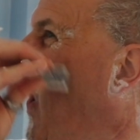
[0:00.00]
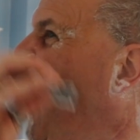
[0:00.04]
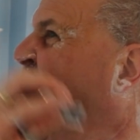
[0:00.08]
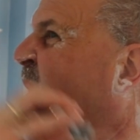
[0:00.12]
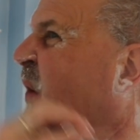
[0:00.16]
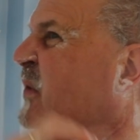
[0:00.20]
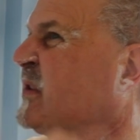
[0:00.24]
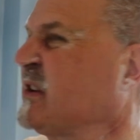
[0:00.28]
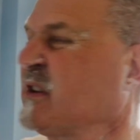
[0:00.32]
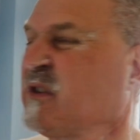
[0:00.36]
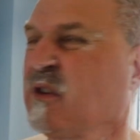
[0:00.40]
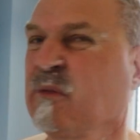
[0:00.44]

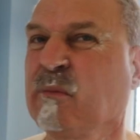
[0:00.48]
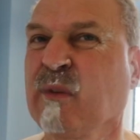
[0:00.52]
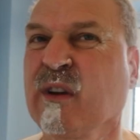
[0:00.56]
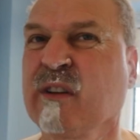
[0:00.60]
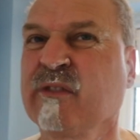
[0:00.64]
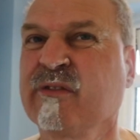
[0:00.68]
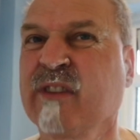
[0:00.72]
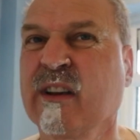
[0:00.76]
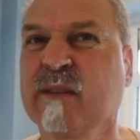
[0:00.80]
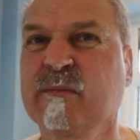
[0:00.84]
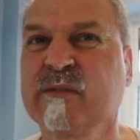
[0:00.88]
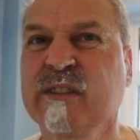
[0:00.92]
Obviously, a lot of my
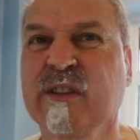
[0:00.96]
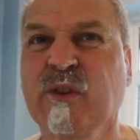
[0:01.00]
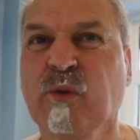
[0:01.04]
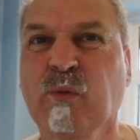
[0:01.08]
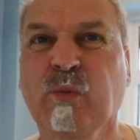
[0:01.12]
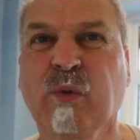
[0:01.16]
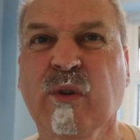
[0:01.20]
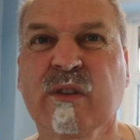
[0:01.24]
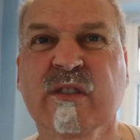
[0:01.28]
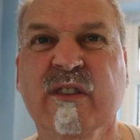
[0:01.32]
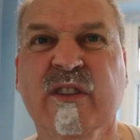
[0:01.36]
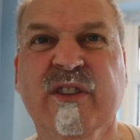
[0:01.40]
family, they all
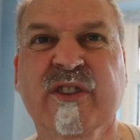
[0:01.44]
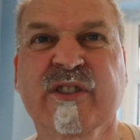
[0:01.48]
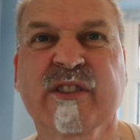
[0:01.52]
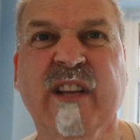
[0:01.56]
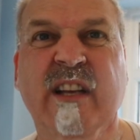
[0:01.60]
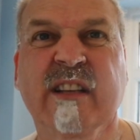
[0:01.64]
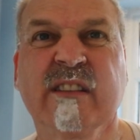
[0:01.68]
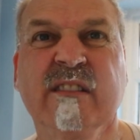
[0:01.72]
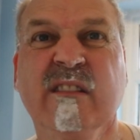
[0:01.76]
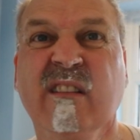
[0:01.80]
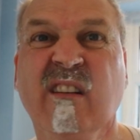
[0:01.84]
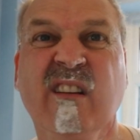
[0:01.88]
want to
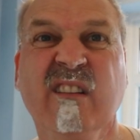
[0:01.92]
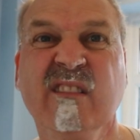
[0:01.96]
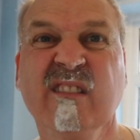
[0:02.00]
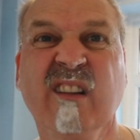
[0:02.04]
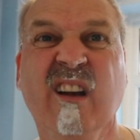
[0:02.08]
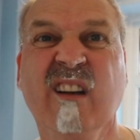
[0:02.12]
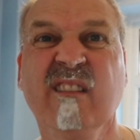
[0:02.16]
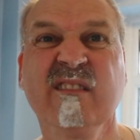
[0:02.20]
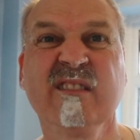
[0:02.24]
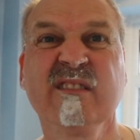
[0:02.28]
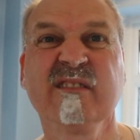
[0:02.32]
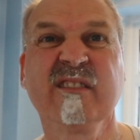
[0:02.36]
stay.
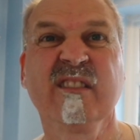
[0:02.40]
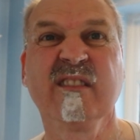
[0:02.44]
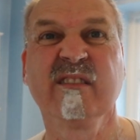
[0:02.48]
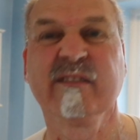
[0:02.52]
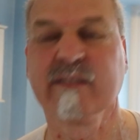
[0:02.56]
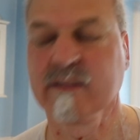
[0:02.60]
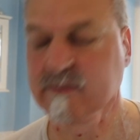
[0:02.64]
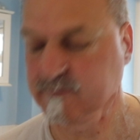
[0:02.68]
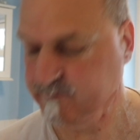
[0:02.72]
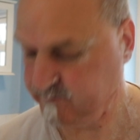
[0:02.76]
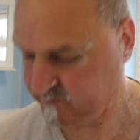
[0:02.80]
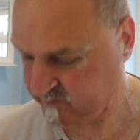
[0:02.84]

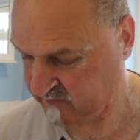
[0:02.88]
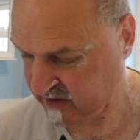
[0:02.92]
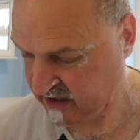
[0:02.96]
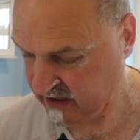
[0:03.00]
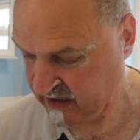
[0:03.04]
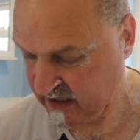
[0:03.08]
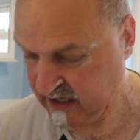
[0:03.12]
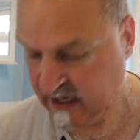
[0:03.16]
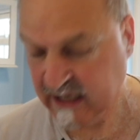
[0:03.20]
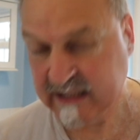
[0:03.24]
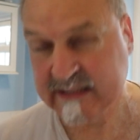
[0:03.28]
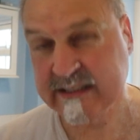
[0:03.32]

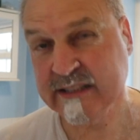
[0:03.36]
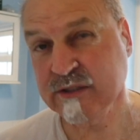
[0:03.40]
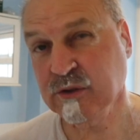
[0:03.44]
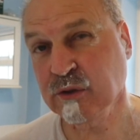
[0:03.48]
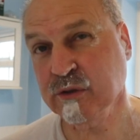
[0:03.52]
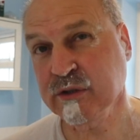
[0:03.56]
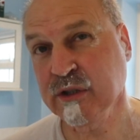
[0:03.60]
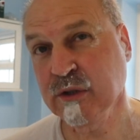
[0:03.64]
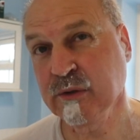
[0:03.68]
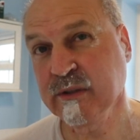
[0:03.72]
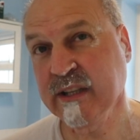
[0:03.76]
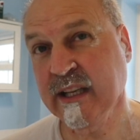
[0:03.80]
We've
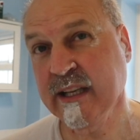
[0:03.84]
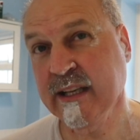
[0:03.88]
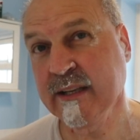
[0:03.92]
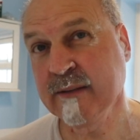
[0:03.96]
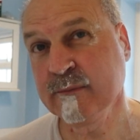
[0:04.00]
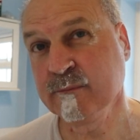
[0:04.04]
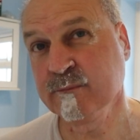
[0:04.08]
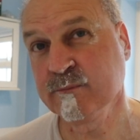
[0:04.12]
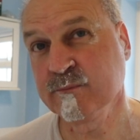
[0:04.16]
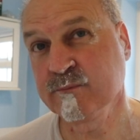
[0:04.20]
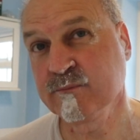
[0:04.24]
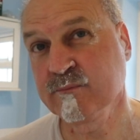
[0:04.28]
got New
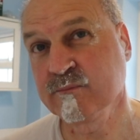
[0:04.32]
Year.